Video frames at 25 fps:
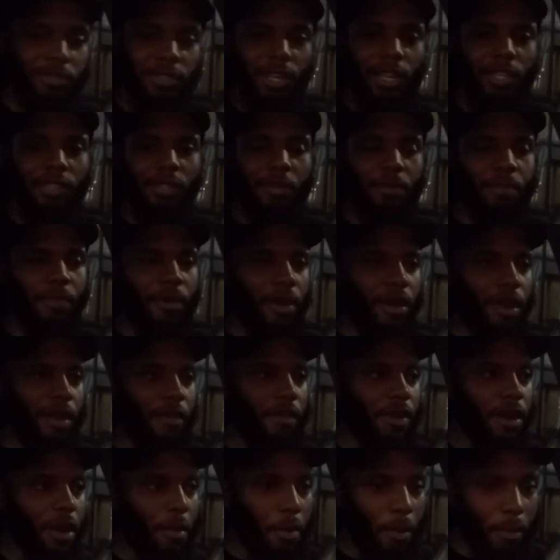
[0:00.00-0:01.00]
sit at the bar,
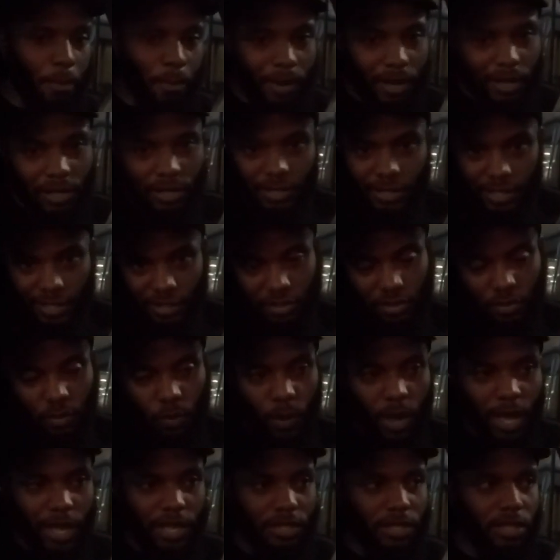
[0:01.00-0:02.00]
have a couple beers, eat some
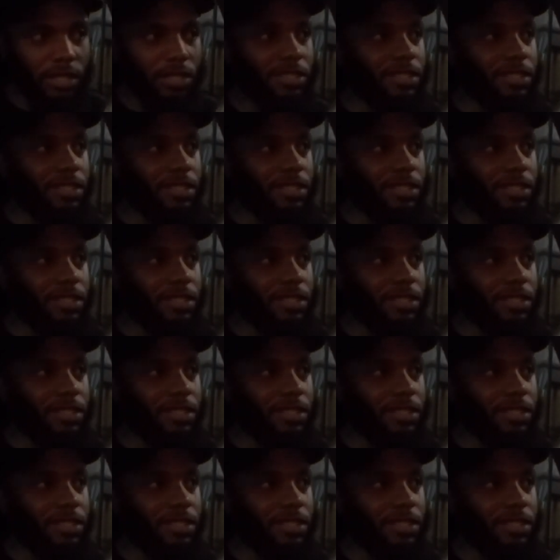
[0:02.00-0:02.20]
wings or